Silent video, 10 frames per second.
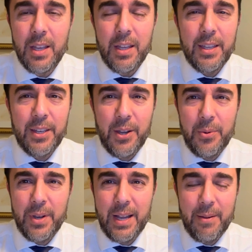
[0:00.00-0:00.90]
You
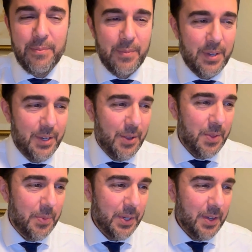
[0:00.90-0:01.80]
know, um, you know, the
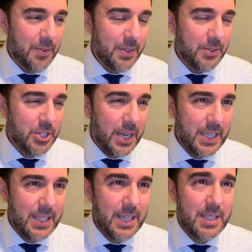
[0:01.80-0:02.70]
book of
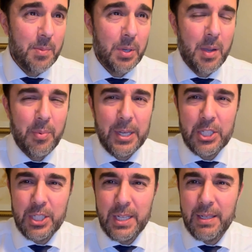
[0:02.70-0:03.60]
Genesis, the book of
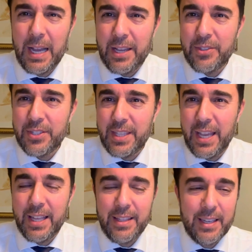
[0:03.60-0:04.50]
Reshit. I
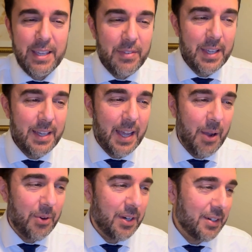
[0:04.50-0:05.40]
understand, and even
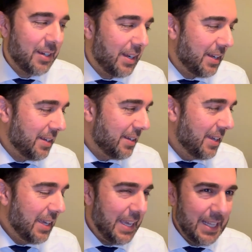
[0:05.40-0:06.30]
our uh,
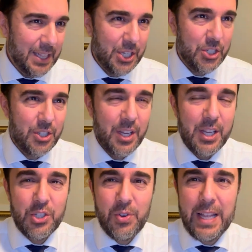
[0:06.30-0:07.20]
English
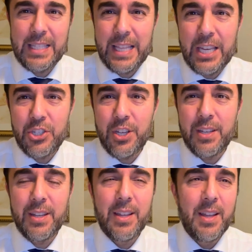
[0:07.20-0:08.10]

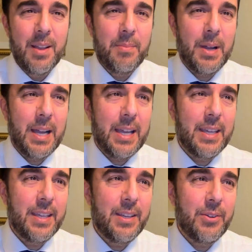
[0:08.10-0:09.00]
translation by
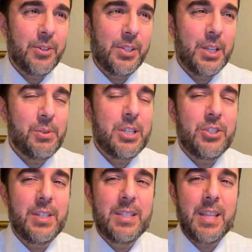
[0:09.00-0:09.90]
you know early
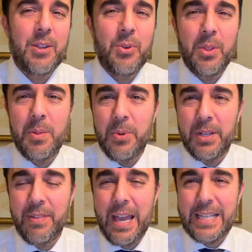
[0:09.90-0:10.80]
Christians, they call it the book
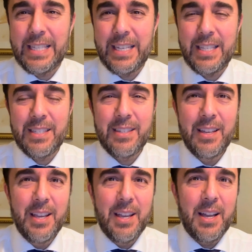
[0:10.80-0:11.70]
of Exodus
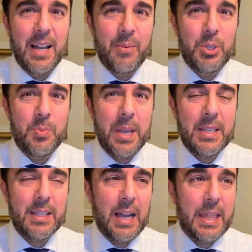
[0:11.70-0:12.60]
uh, which
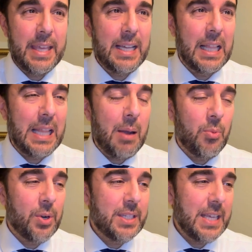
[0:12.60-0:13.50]
makes, I think, a lot
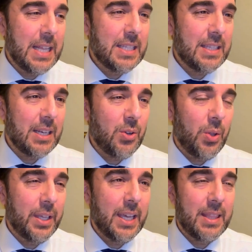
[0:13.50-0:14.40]
more sense than
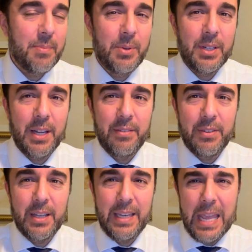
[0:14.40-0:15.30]
calling it the book of
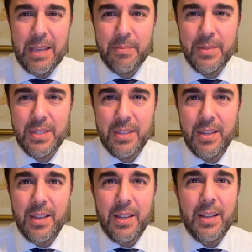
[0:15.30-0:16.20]
uh, names,
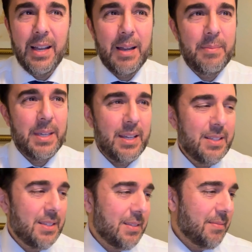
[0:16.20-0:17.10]
uh,
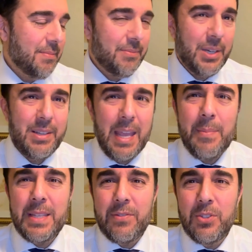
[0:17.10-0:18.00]
because what do
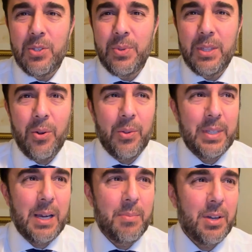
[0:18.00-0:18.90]
names have to do with the whole
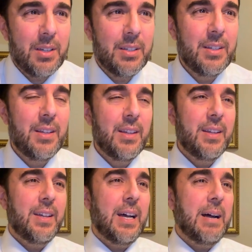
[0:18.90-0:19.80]
entire book?
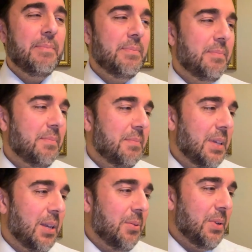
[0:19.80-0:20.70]
Um, you
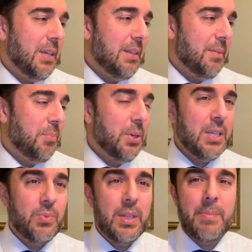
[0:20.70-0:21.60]
know, we the book
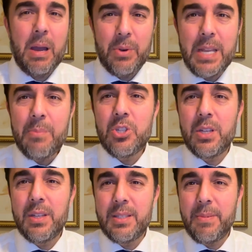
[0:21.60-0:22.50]
is really about
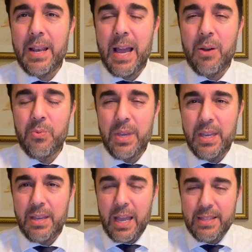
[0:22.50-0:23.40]
redemption. It's about how
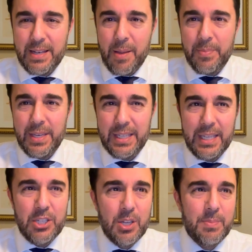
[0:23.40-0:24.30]
we ended up in
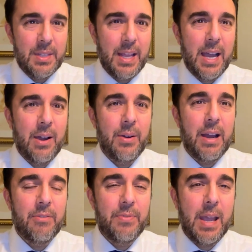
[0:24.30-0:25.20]
Egypt and how
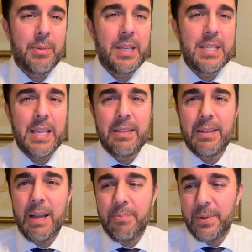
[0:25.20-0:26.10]
our families ended
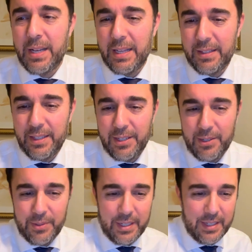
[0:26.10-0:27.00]
up, uh, you
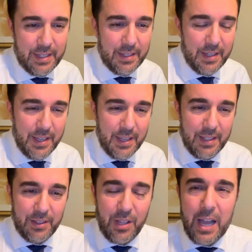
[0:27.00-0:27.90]
know, uh,
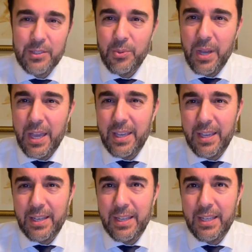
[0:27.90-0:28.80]
locked away
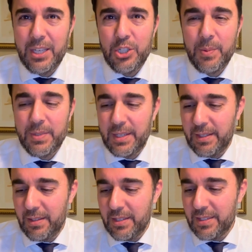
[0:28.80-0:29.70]
in, in Egypt
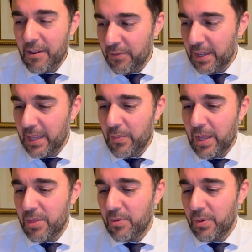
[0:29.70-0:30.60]
and the suffering they
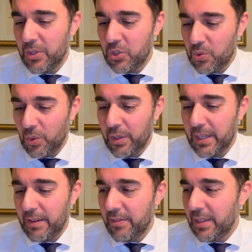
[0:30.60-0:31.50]
went through and the story
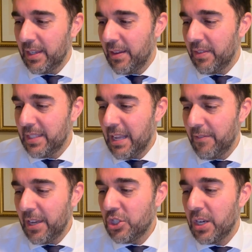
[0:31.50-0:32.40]
of the of the
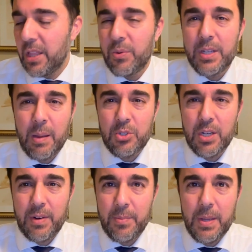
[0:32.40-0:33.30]
salvation and the redemption
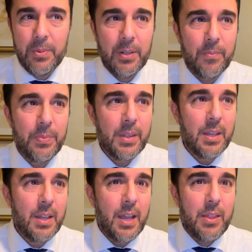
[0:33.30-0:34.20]
of our people.
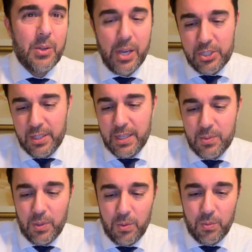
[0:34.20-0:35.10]
And the question is,
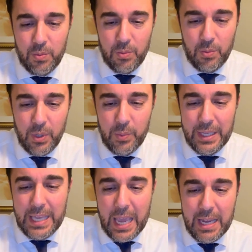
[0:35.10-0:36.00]
well, what do
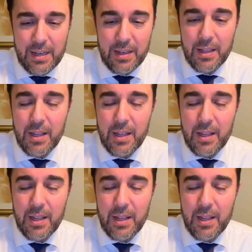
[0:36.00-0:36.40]
we gain